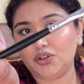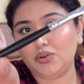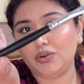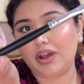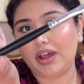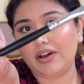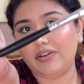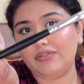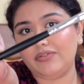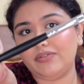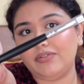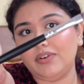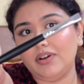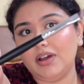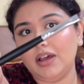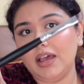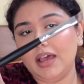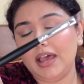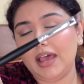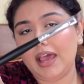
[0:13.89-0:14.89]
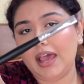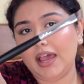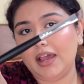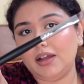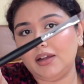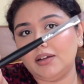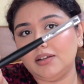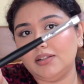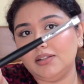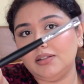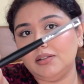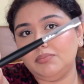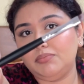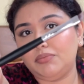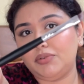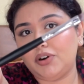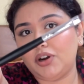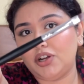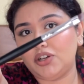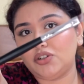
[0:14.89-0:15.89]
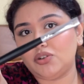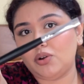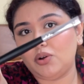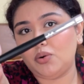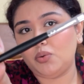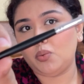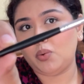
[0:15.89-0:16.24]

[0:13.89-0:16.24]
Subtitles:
You have angle brush on